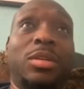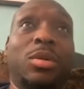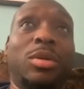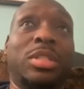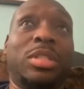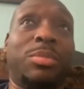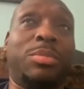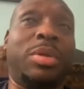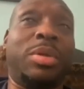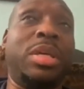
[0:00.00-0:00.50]

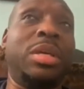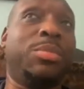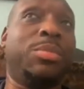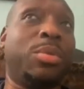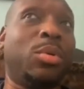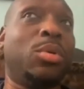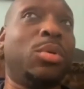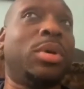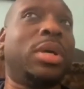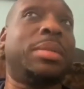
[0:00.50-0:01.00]
a
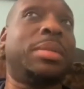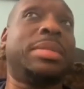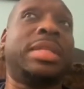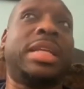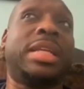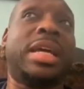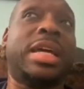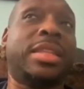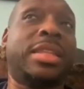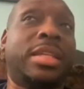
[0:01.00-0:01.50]
people, come
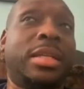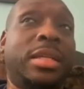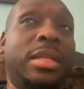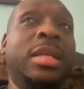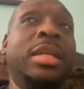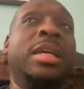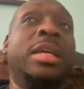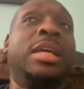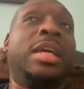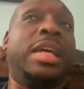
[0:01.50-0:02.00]
together
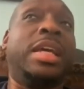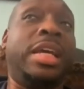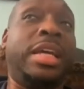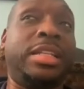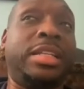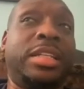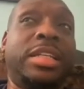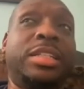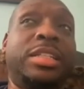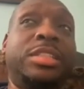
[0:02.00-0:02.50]

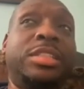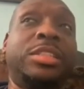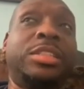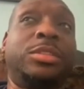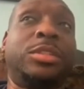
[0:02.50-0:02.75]
and